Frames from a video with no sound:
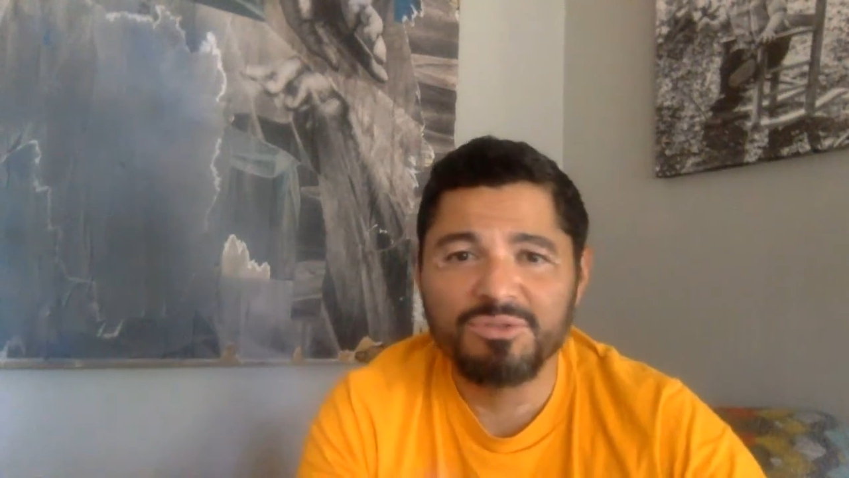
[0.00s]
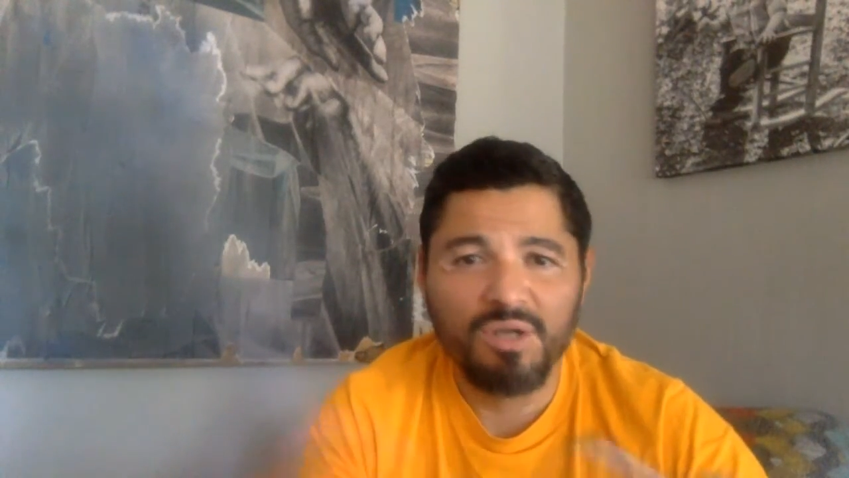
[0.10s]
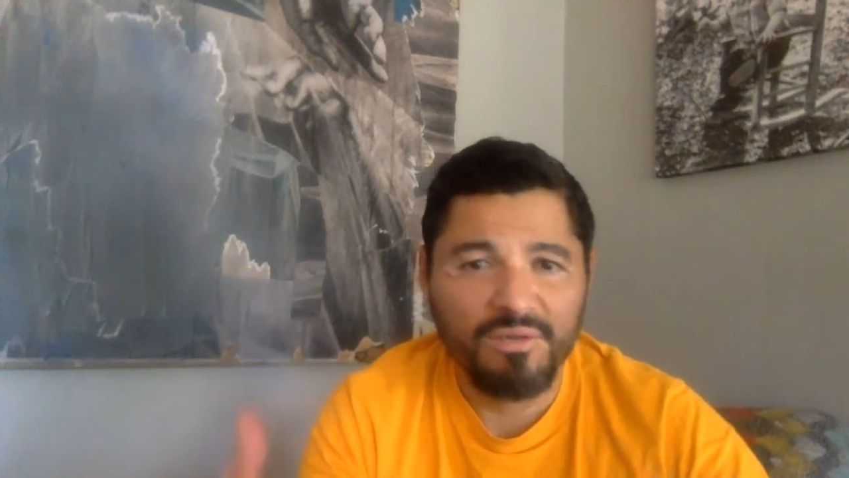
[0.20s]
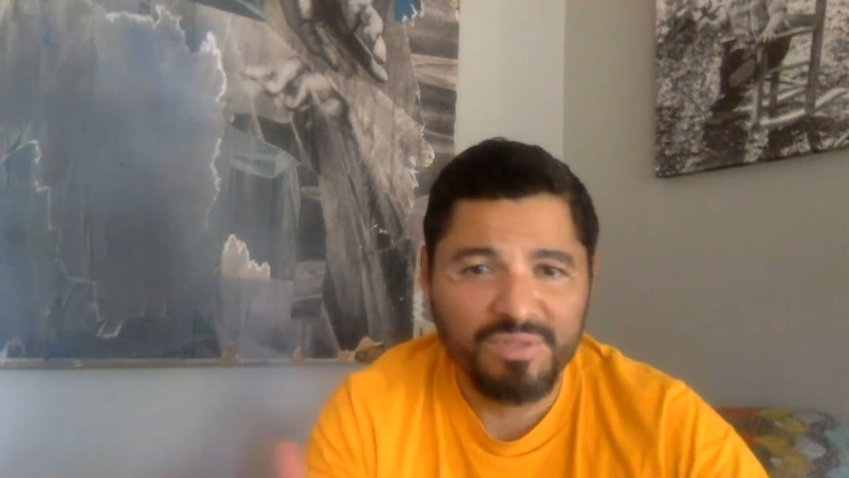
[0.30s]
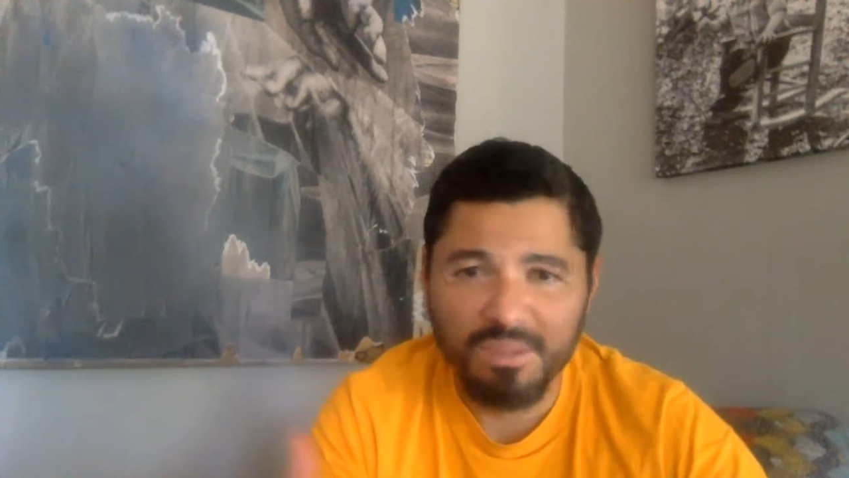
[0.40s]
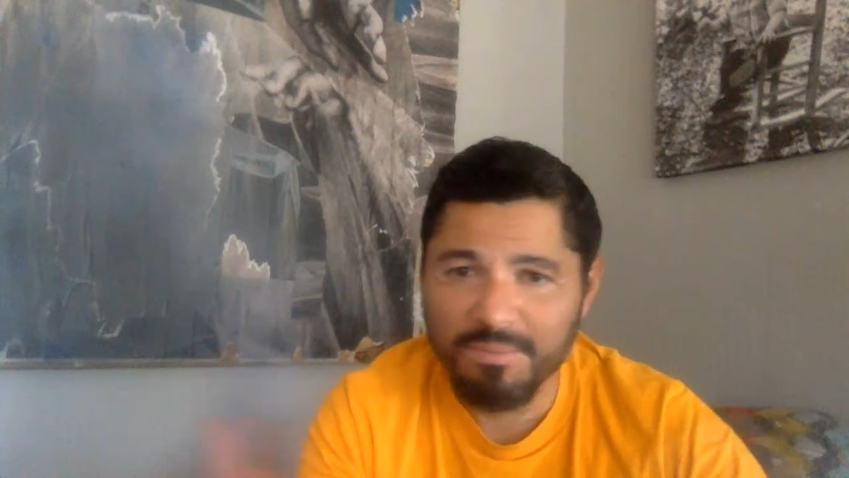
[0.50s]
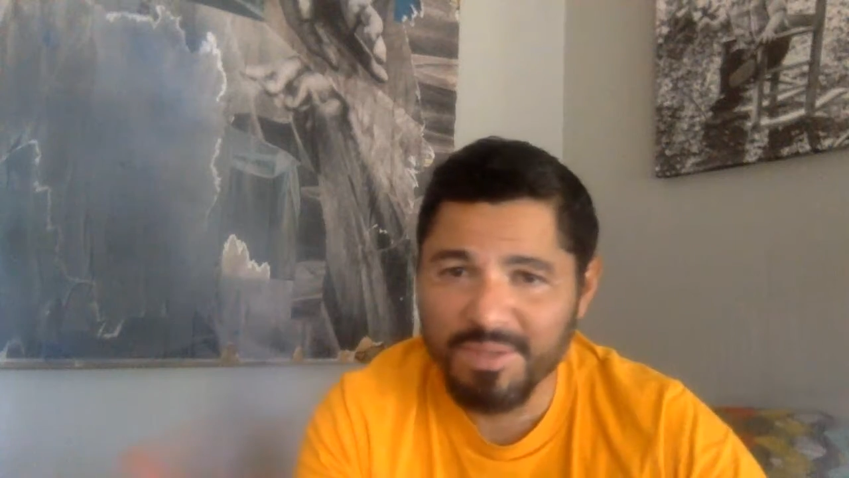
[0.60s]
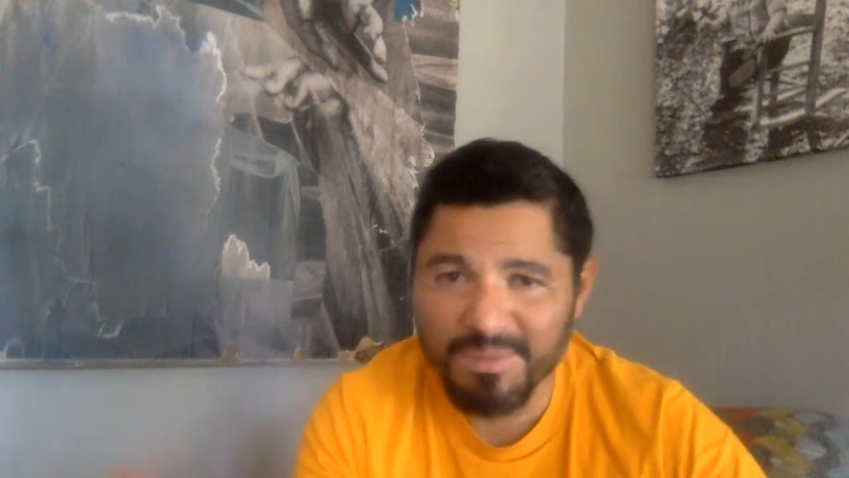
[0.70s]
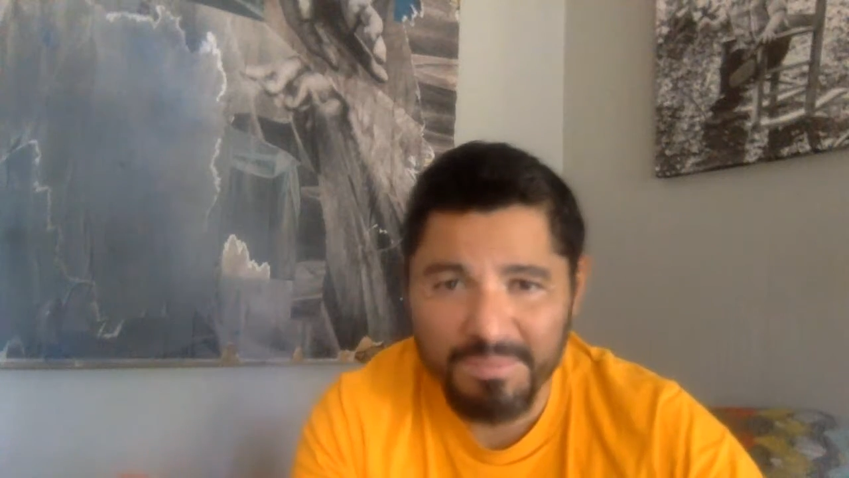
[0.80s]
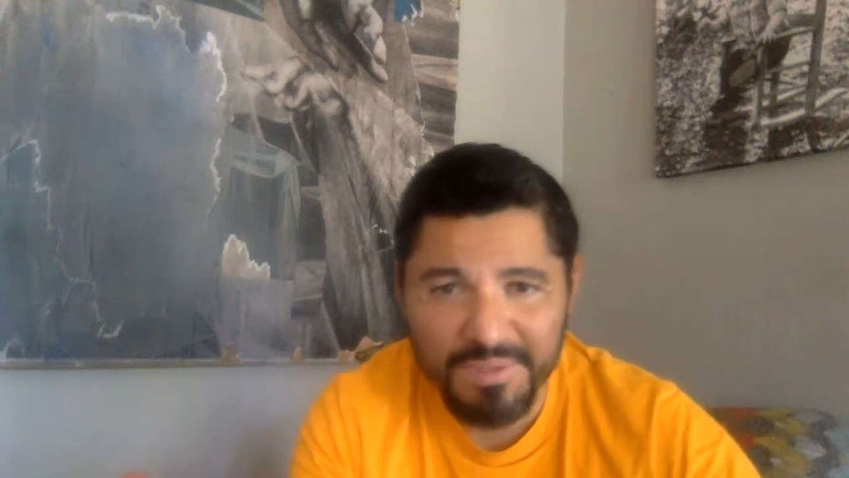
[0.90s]

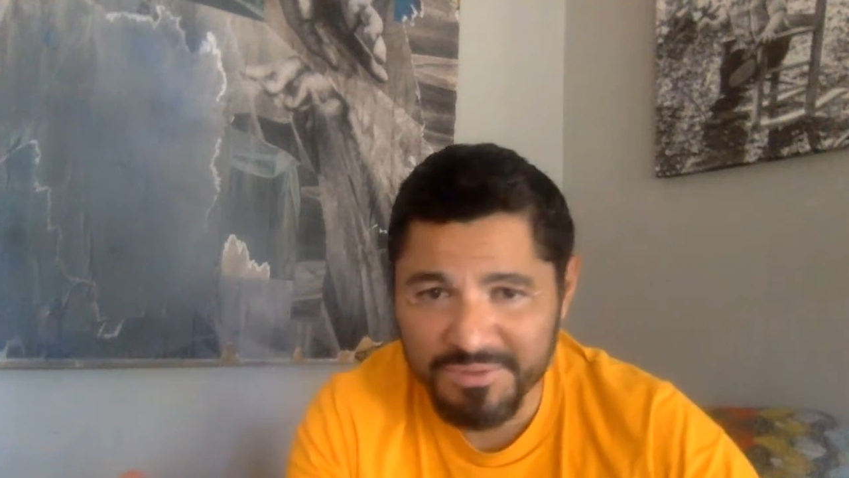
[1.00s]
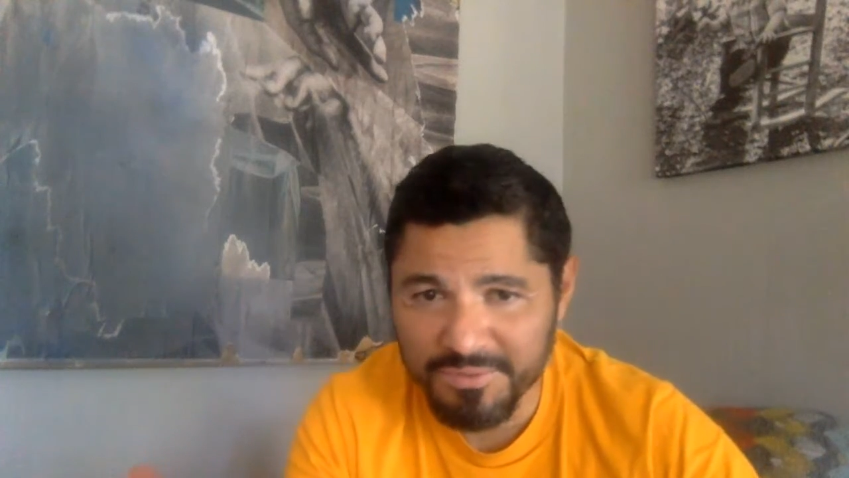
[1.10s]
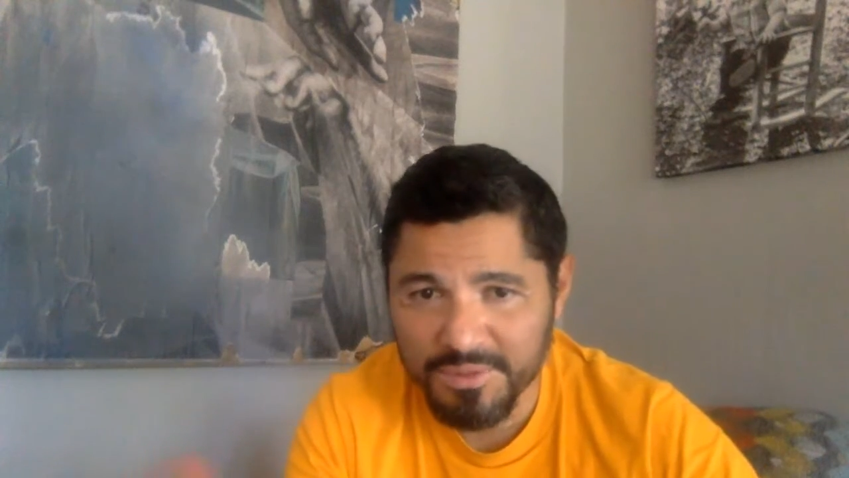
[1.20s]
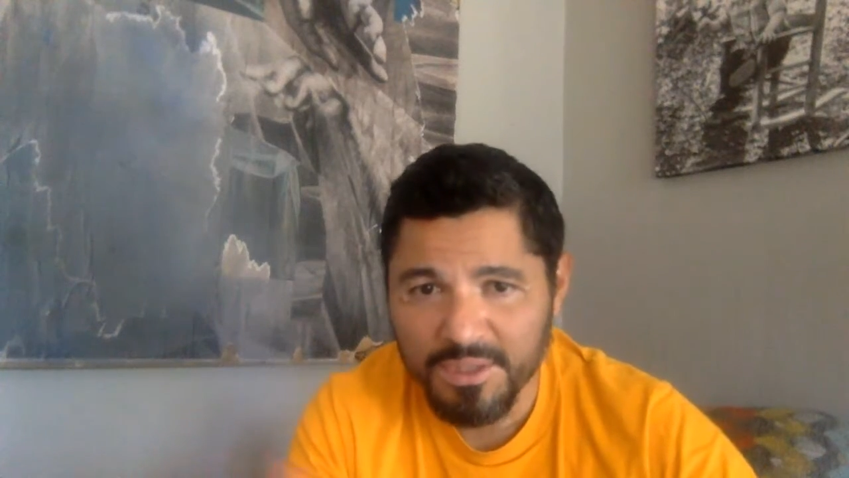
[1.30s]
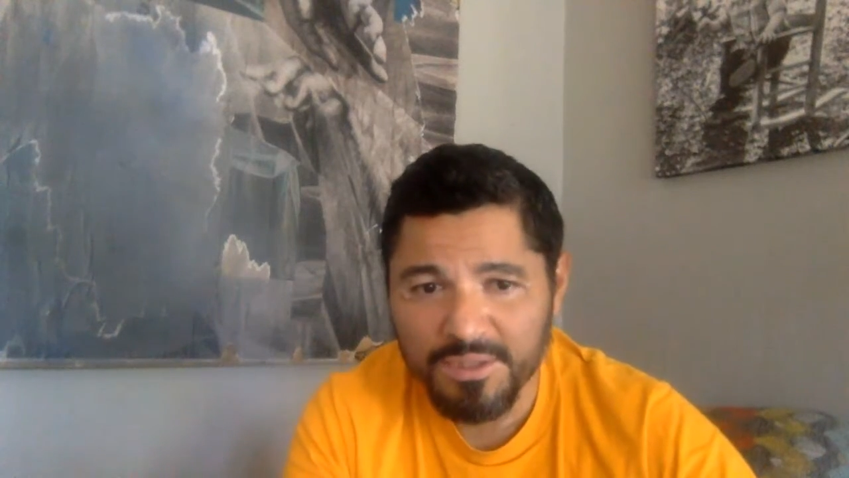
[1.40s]
pick up a pencil,